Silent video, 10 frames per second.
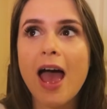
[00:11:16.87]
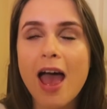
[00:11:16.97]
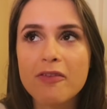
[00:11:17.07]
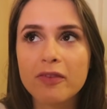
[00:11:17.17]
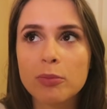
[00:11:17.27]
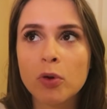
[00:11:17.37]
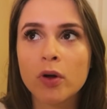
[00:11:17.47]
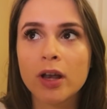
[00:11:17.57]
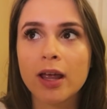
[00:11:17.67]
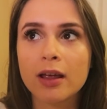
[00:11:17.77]
Every
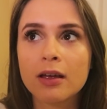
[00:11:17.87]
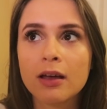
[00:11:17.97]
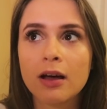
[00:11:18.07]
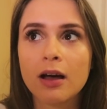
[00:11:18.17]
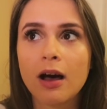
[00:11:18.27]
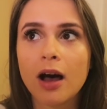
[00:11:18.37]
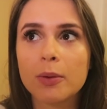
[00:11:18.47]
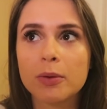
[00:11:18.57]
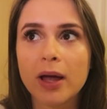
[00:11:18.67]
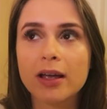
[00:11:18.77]
morning I
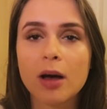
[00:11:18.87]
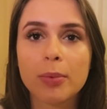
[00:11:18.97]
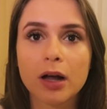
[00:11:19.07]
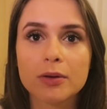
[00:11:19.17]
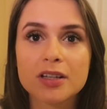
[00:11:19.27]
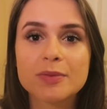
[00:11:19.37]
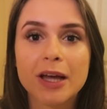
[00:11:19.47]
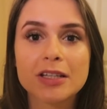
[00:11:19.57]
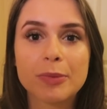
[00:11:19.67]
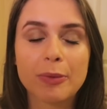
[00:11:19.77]
would wake up and I would
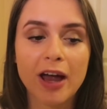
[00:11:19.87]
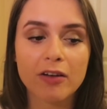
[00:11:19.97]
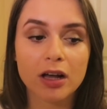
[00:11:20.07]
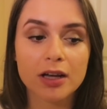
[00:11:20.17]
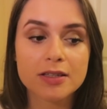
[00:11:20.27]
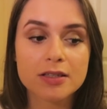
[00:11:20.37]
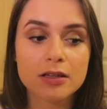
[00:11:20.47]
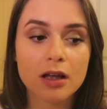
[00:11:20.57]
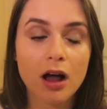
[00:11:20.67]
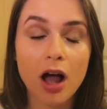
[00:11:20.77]
expect to be paralysed.
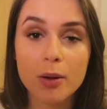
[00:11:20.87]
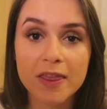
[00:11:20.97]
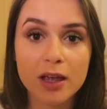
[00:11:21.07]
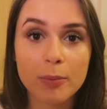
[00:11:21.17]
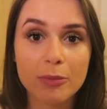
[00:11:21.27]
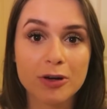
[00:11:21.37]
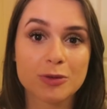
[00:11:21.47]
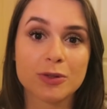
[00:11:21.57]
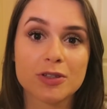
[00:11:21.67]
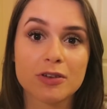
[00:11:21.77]
I would think about
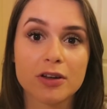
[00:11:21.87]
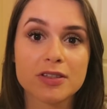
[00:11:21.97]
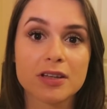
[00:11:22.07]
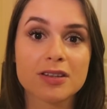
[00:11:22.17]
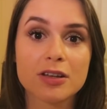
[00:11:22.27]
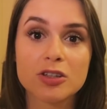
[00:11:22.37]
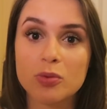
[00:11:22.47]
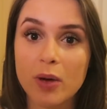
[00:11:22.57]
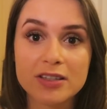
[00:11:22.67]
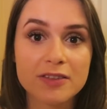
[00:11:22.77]
multiple sclerosis
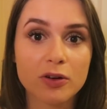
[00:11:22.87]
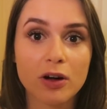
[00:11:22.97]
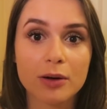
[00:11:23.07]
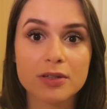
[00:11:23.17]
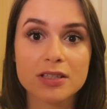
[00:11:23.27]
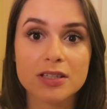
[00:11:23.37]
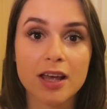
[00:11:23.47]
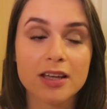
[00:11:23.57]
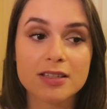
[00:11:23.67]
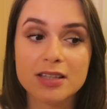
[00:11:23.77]
24 hours a
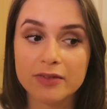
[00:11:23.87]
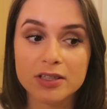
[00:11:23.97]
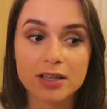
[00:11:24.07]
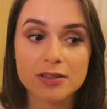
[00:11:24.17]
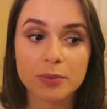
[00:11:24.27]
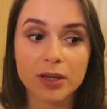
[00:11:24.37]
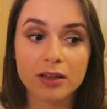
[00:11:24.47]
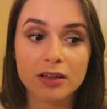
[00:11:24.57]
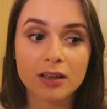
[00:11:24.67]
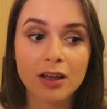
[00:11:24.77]
day, 7 days a
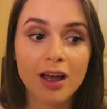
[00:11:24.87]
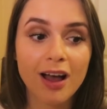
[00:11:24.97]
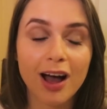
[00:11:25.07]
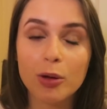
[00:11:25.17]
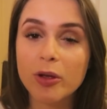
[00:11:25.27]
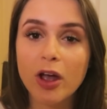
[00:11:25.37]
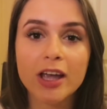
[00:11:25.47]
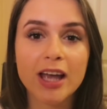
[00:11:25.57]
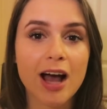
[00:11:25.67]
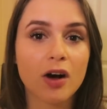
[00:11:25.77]
week. I would be
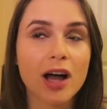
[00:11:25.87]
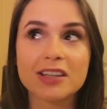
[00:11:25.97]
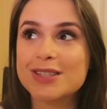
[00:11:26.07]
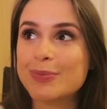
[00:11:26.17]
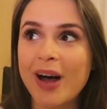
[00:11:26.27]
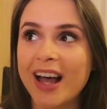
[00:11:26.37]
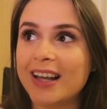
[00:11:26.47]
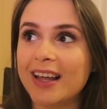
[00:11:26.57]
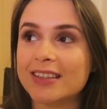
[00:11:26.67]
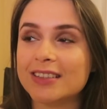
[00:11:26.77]
going out and
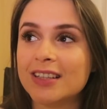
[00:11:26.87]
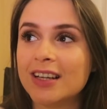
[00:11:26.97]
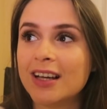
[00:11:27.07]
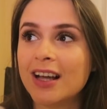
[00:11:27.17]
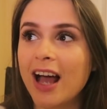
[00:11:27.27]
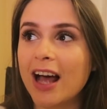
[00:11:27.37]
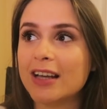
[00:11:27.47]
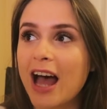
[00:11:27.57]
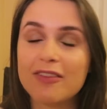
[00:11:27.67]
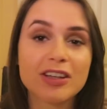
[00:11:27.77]
smiling
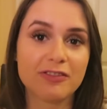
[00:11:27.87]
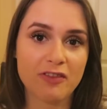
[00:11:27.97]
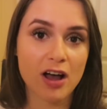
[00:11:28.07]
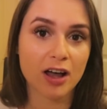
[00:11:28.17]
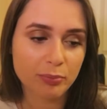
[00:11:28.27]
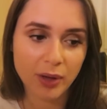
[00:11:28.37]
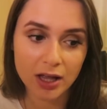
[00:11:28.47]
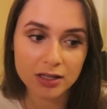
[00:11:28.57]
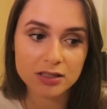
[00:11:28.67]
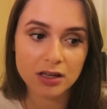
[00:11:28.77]
and having fun,
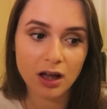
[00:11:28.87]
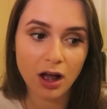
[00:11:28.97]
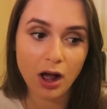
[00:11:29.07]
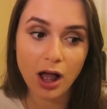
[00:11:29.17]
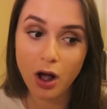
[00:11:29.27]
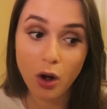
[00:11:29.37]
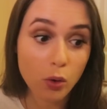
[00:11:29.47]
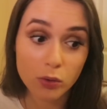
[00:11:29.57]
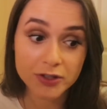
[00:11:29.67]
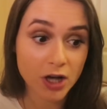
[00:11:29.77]
but
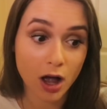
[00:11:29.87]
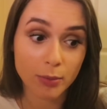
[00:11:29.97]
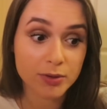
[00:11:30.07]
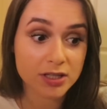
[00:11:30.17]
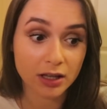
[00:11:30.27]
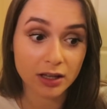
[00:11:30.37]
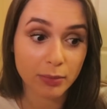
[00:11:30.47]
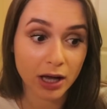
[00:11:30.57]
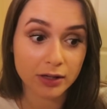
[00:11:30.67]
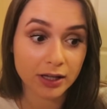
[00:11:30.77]
all the time I was thinking
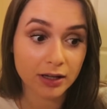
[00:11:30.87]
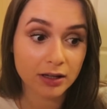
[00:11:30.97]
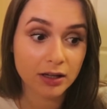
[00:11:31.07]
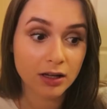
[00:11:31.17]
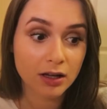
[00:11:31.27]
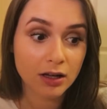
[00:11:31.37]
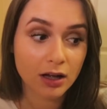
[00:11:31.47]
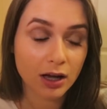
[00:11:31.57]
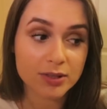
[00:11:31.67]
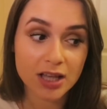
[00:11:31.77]
about it.
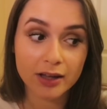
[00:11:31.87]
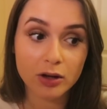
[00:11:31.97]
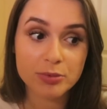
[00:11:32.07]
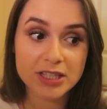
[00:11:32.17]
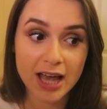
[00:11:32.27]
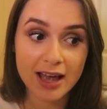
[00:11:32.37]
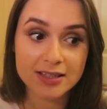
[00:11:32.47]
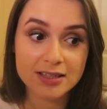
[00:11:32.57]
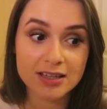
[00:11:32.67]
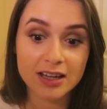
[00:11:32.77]
I was like
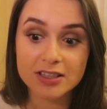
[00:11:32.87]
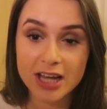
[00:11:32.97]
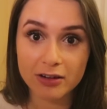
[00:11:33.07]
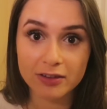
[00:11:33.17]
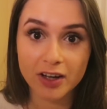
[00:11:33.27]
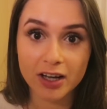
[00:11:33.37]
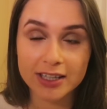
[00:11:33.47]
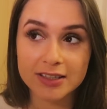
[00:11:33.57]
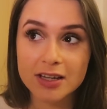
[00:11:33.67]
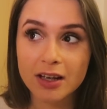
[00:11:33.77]
obsessed and
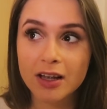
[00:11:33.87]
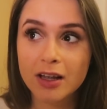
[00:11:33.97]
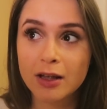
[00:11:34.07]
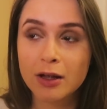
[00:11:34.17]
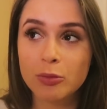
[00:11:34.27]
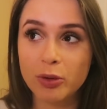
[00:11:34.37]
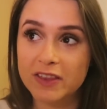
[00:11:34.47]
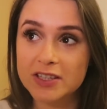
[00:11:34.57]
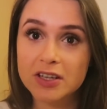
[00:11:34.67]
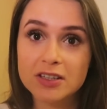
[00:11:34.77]
terrified with
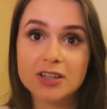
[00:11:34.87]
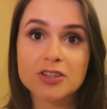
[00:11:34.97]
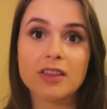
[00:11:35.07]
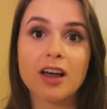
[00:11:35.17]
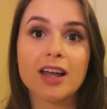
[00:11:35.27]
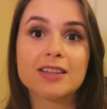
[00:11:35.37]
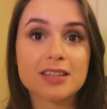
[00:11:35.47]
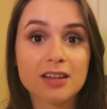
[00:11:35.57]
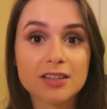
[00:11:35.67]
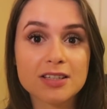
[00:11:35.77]
this condition that I
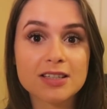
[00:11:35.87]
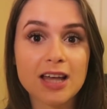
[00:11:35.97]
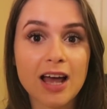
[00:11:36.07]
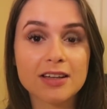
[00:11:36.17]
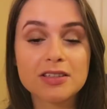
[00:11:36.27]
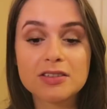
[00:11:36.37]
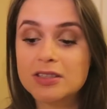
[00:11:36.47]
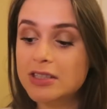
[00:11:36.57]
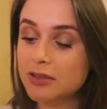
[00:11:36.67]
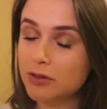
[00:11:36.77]
didn't understand,
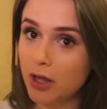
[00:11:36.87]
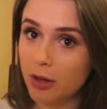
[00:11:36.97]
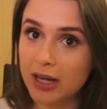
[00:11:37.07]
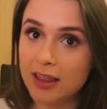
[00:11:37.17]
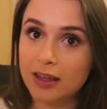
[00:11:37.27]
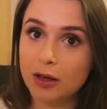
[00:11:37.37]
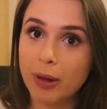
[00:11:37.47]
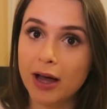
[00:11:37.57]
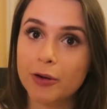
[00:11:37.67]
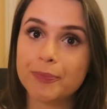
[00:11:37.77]
didn't know anything
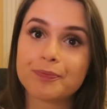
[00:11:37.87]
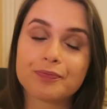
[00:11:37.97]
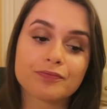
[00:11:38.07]
about.